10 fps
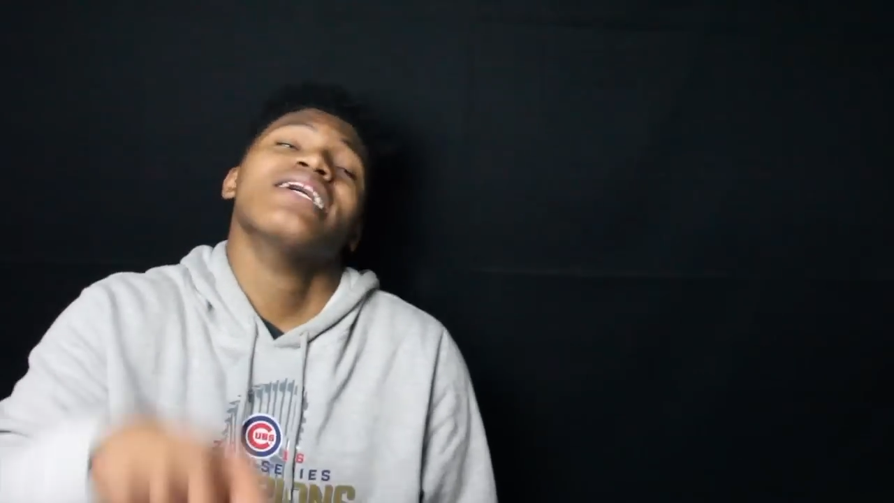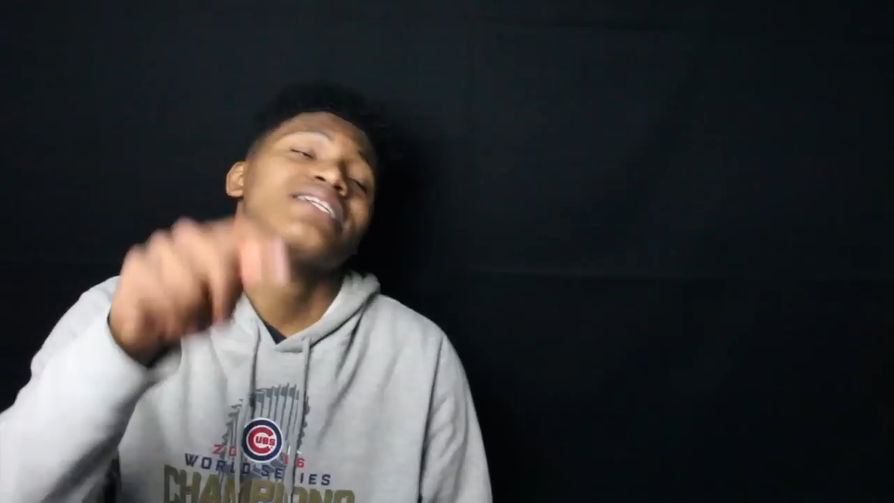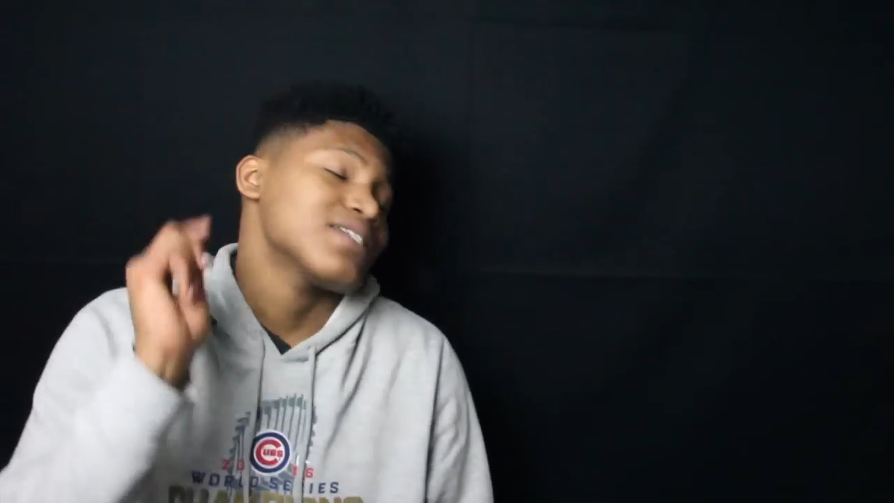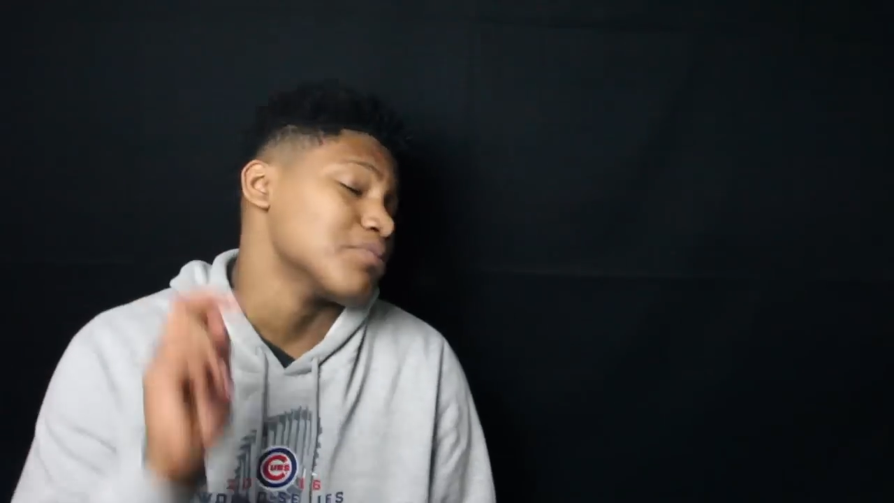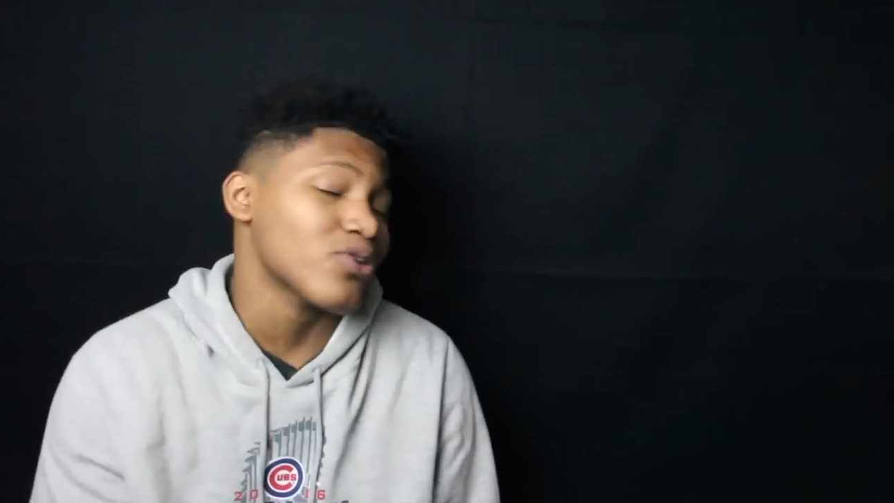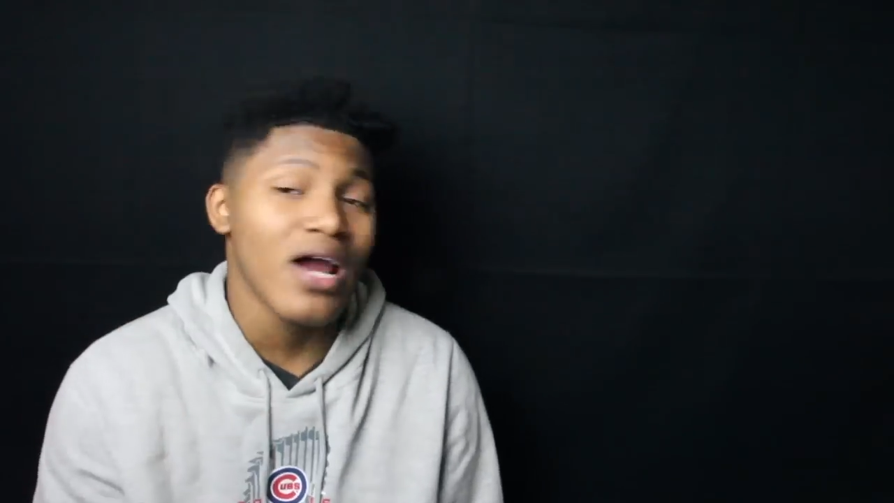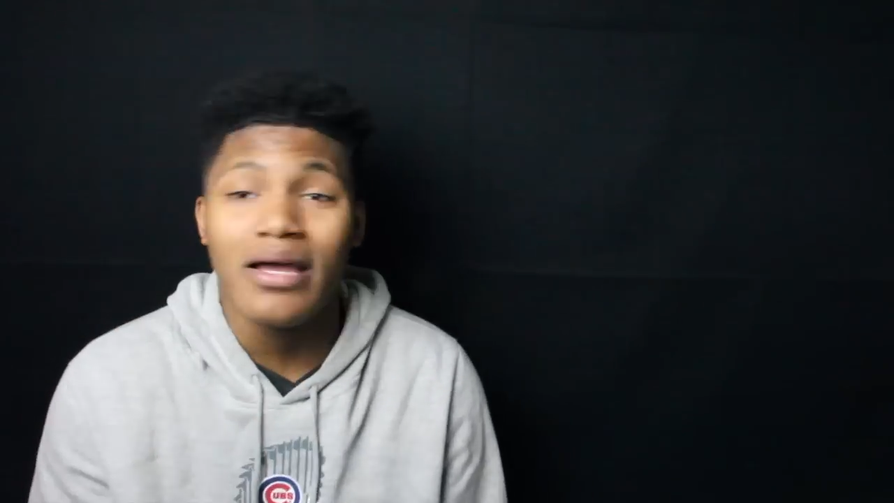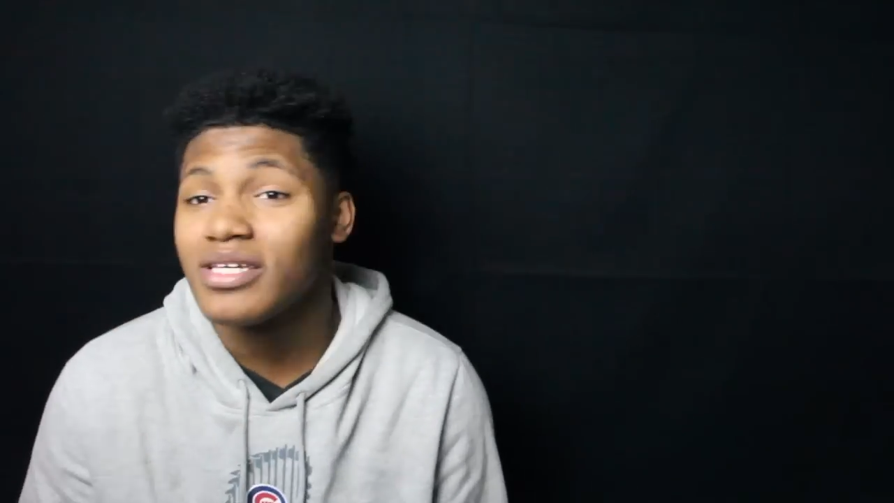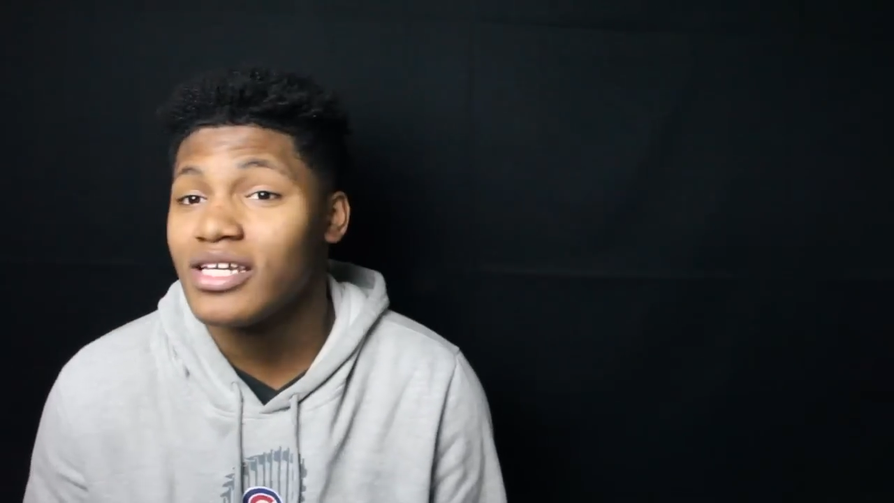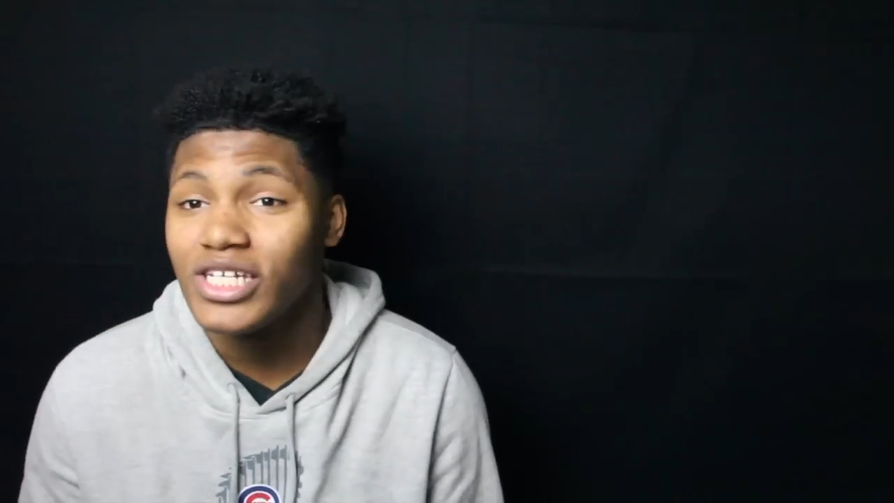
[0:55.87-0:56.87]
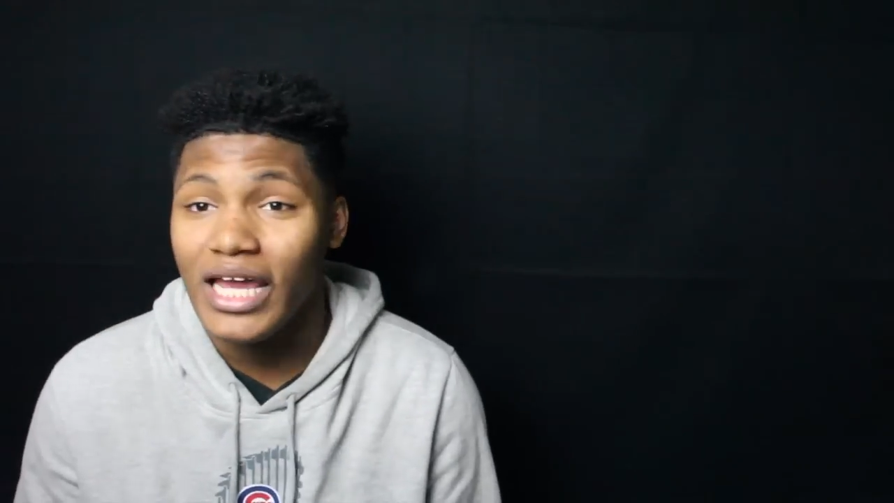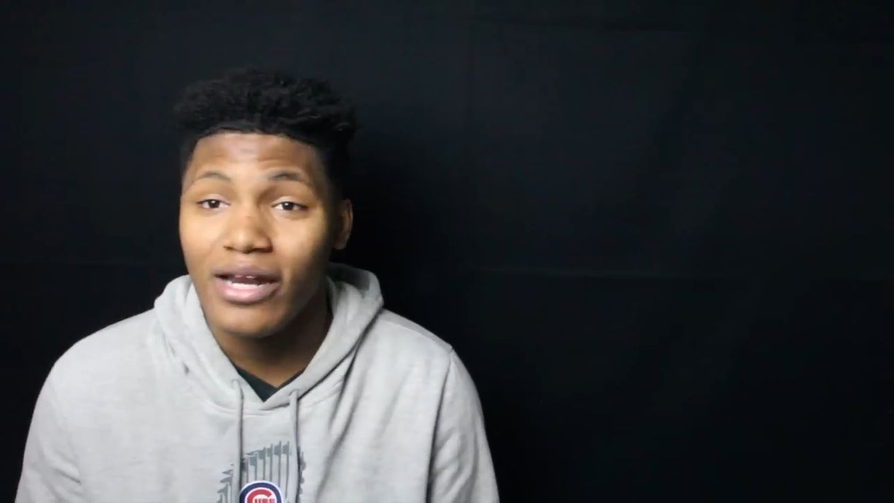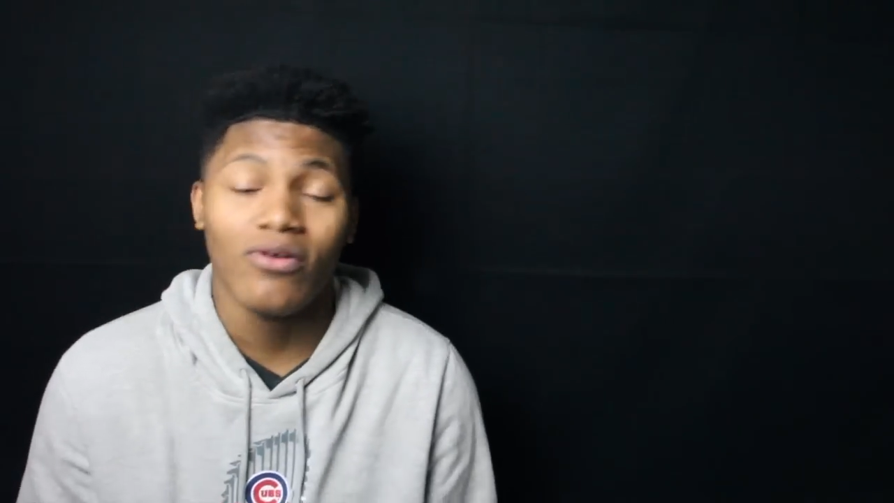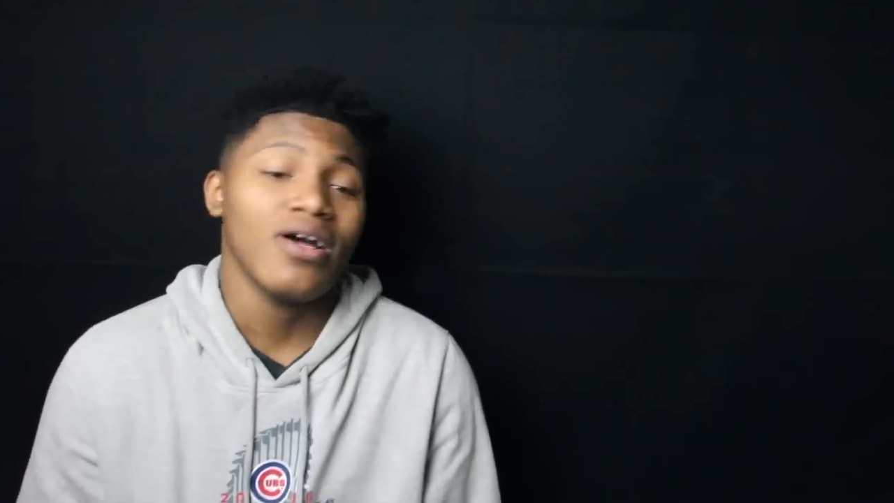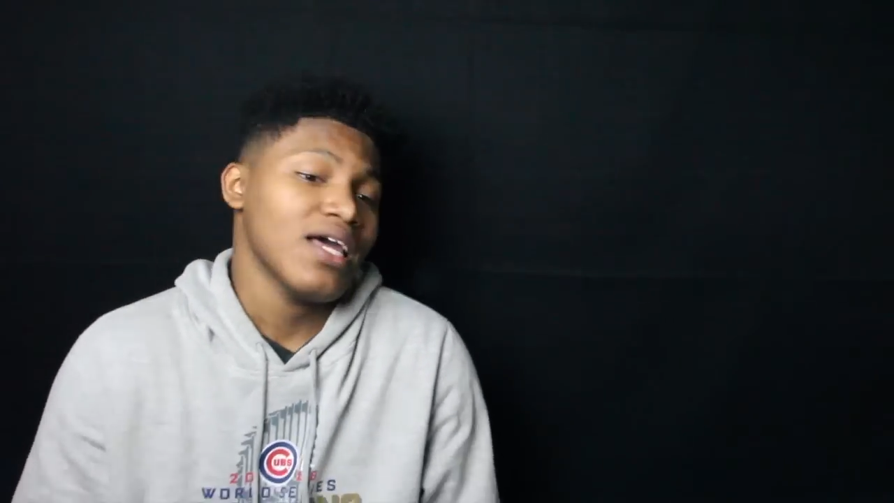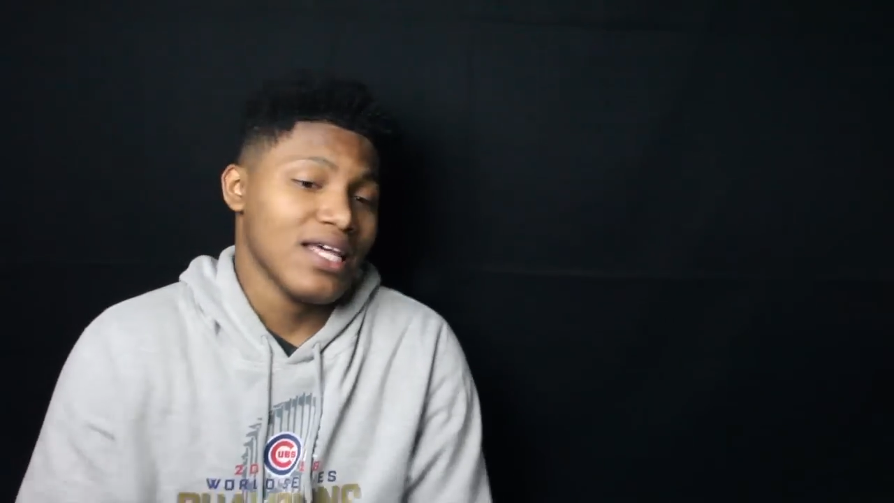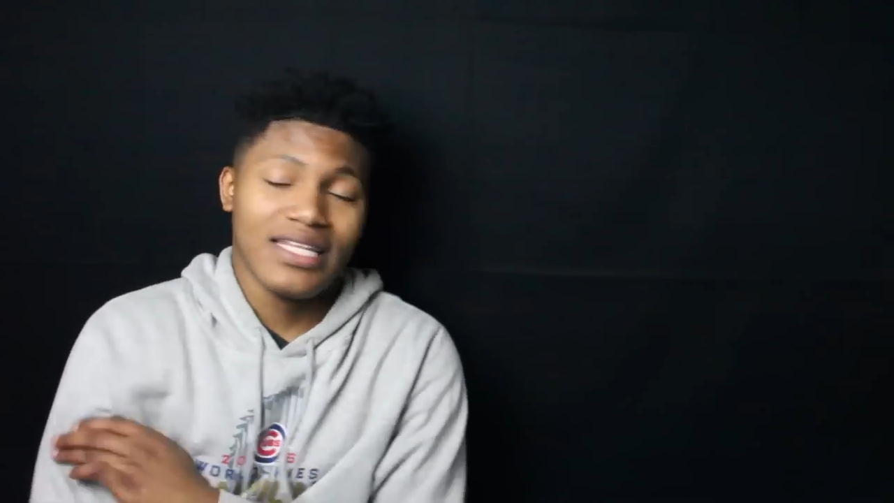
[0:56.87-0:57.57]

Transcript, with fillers: Subscribe to the channel.